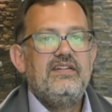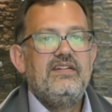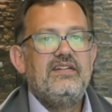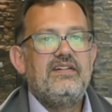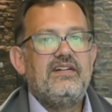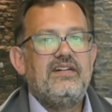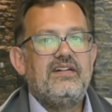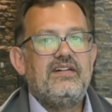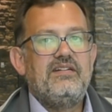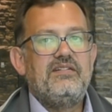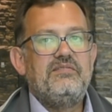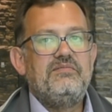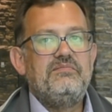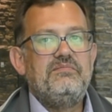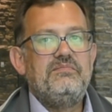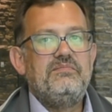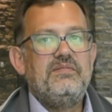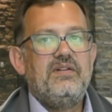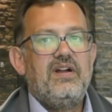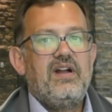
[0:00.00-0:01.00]

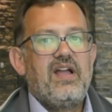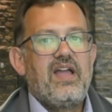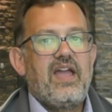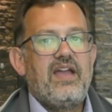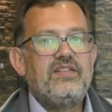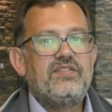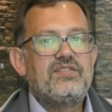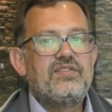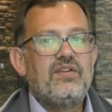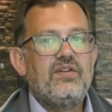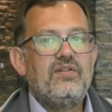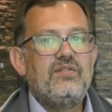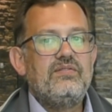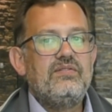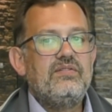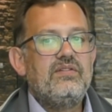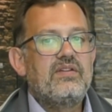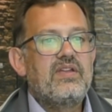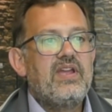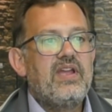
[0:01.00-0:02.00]
Um, and so
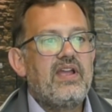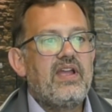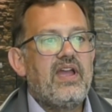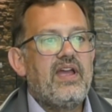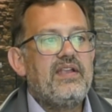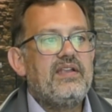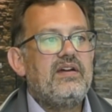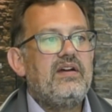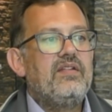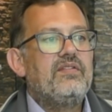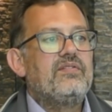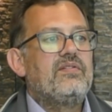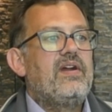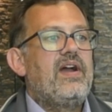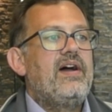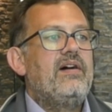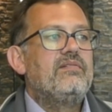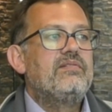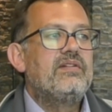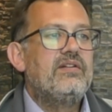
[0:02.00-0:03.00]
looking at other
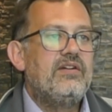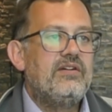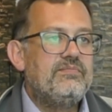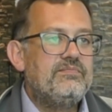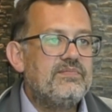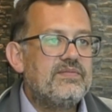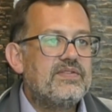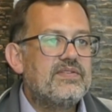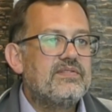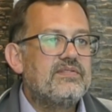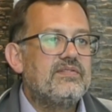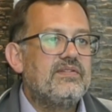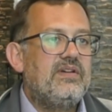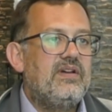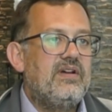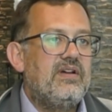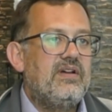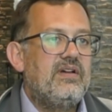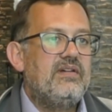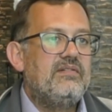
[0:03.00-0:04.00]
outcomes
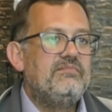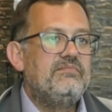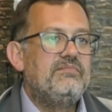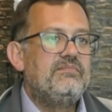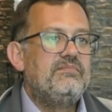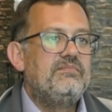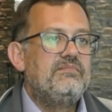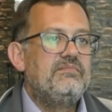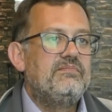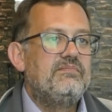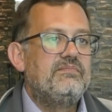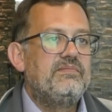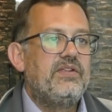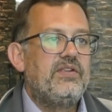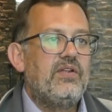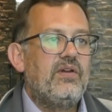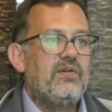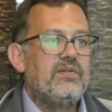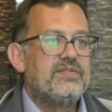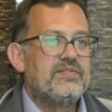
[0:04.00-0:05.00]
um, you
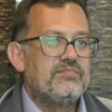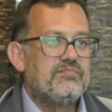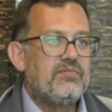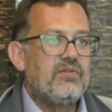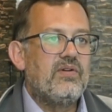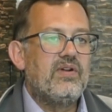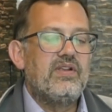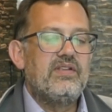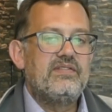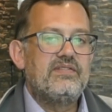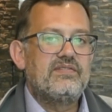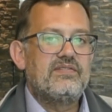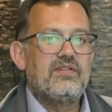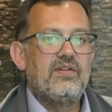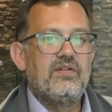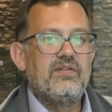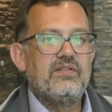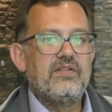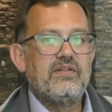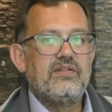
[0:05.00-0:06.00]
know is important.
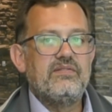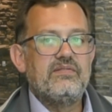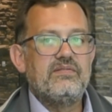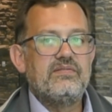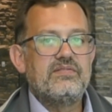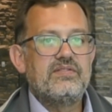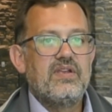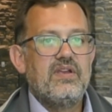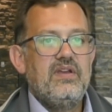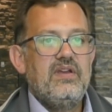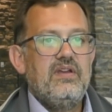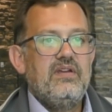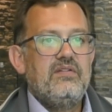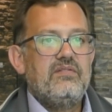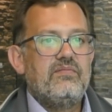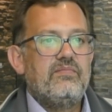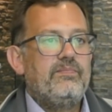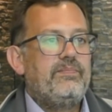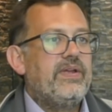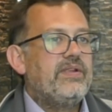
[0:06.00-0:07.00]
So there's
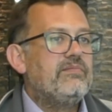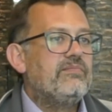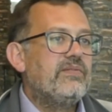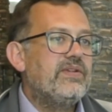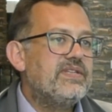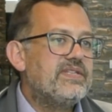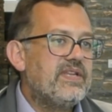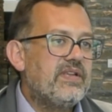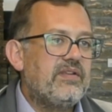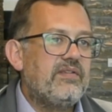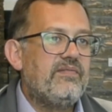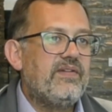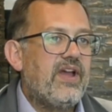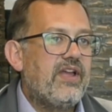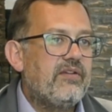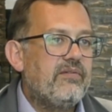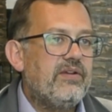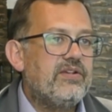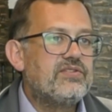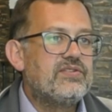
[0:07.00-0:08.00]
been recent
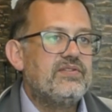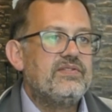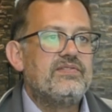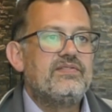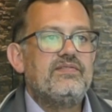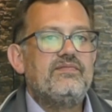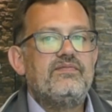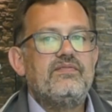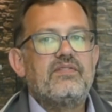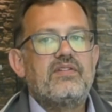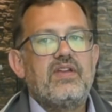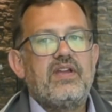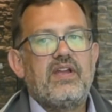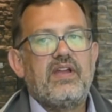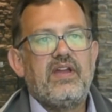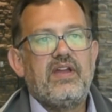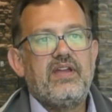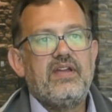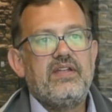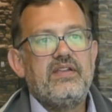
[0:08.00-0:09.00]
evaluations of looking
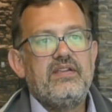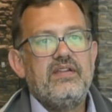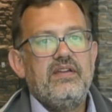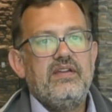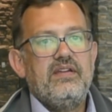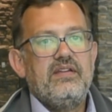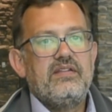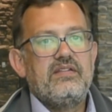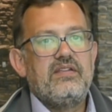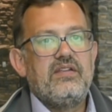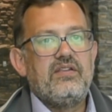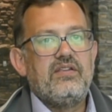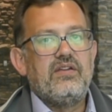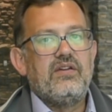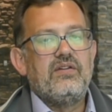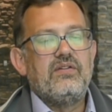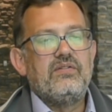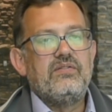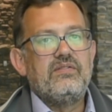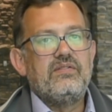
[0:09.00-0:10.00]
at you
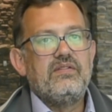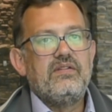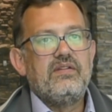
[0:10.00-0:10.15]
know